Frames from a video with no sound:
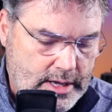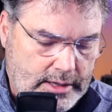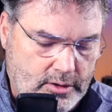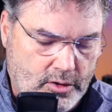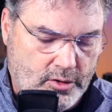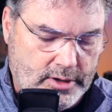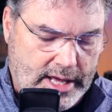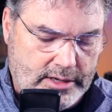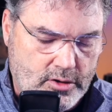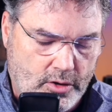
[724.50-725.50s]
I can go and
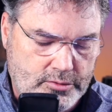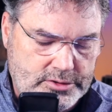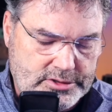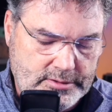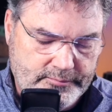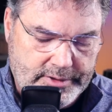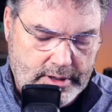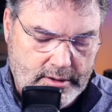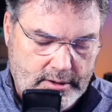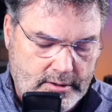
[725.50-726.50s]
add notes.
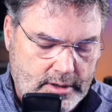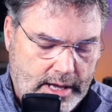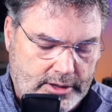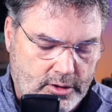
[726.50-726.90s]
I